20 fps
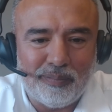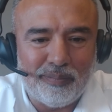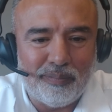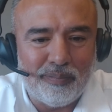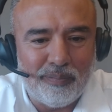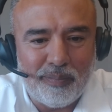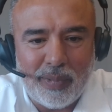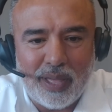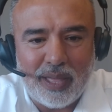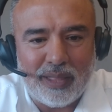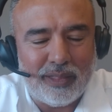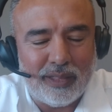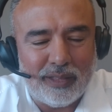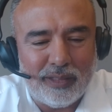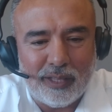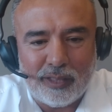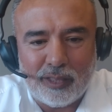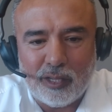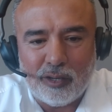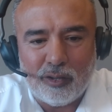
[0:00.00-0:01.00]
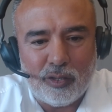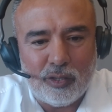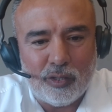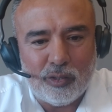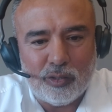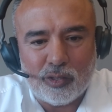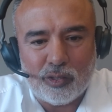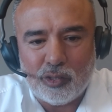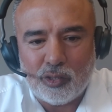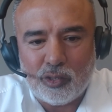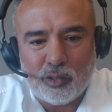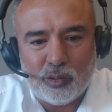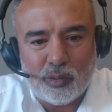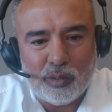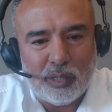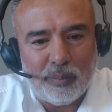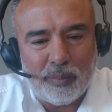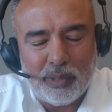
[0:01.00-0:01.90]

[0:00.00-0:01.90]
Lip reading: method that they're using to it.